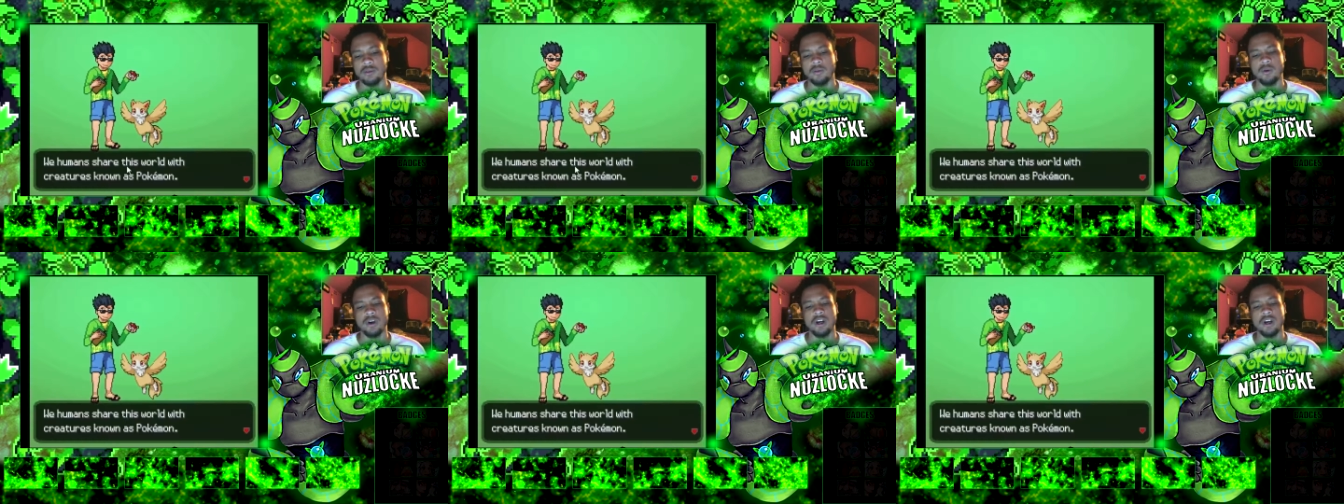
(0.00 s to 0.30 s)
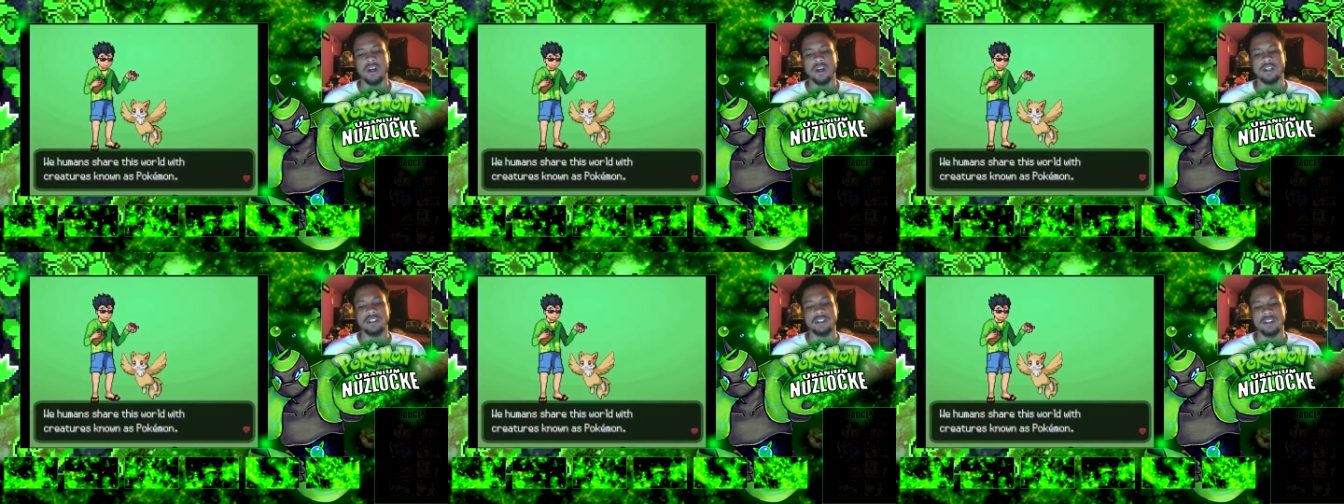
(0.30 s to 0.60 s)

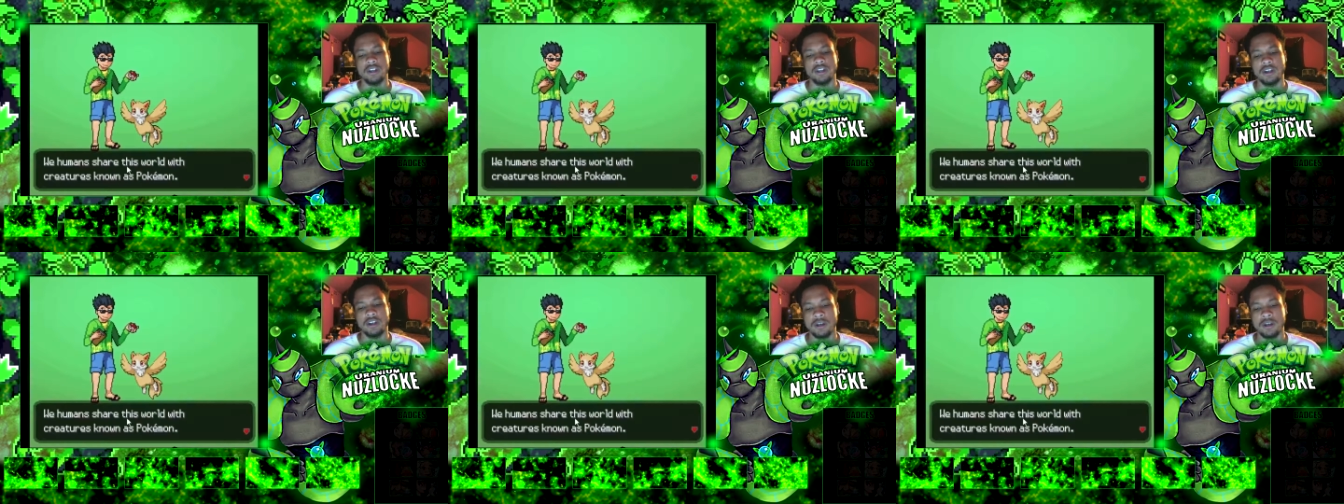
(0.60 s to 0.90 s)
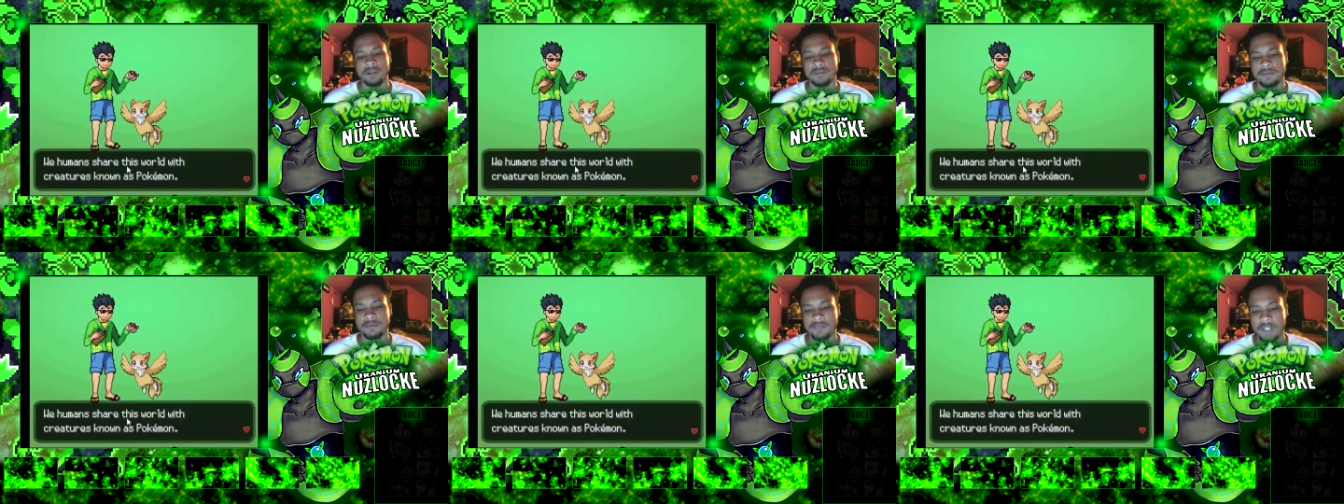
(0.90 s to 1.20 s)
What the
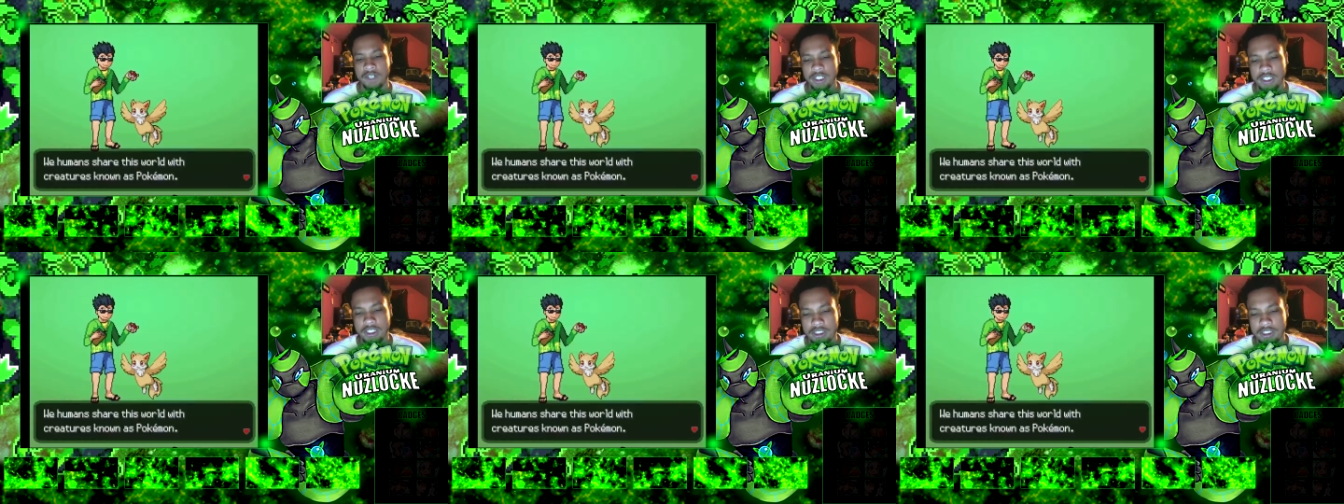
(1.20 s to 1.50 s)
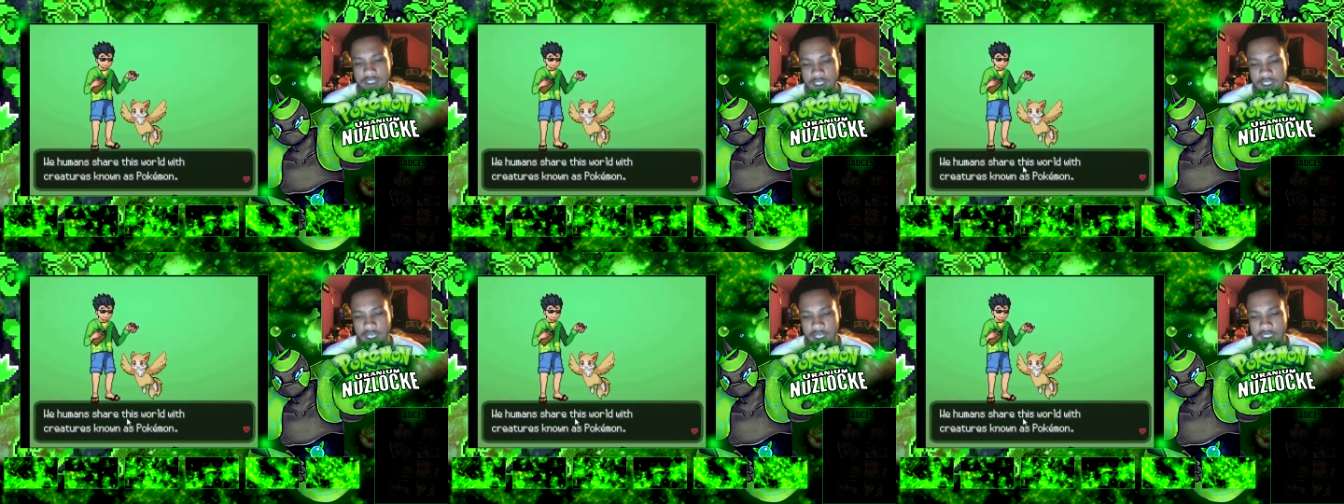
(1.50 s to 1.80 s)
fuck is
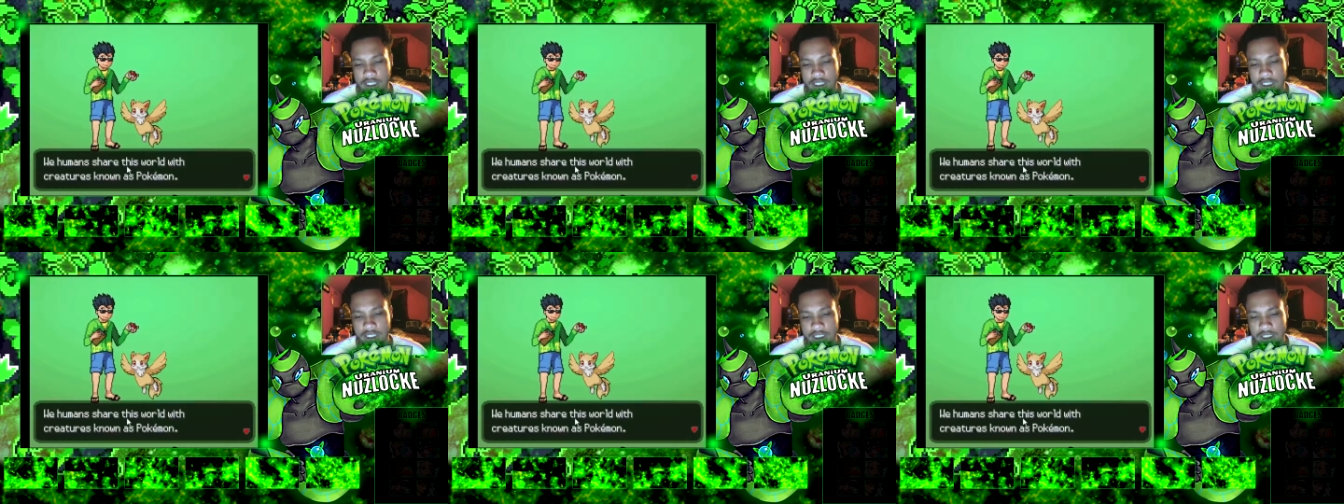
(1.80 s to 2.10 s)
that thing?